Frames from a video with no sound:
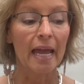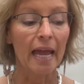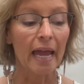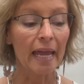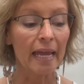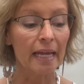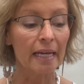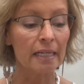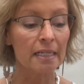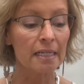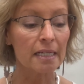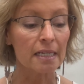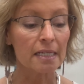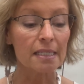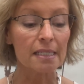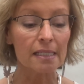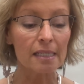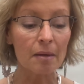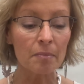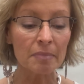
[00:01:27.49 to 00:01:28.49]
And
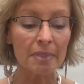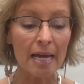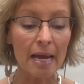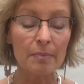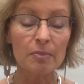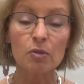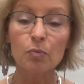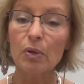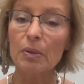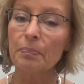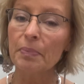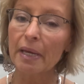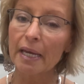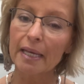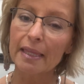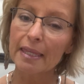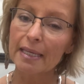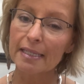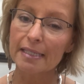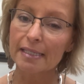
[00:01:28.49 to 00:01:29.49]
sometimes we
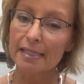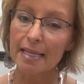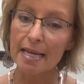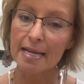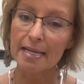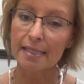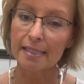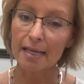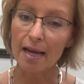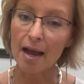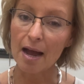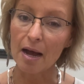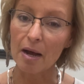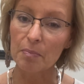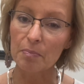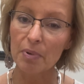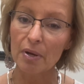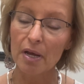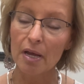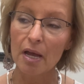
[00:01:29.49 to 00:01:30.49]
pick these things
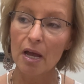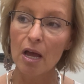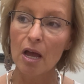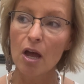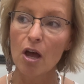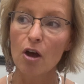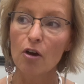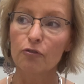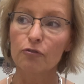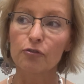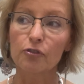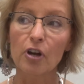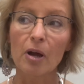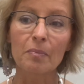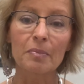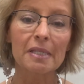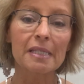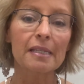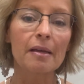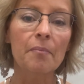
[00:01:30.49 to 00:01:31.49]
up
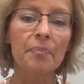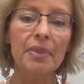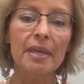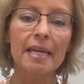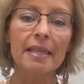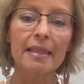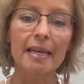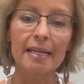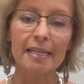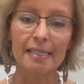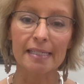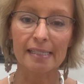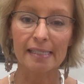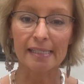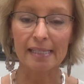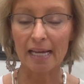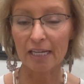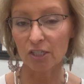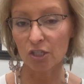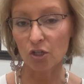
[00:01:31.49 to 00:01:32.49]
from something that is
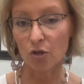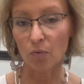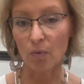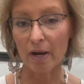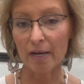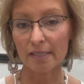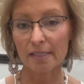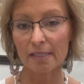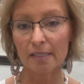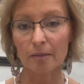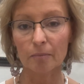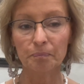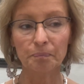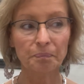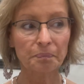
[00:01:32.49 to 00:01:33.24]
said to us.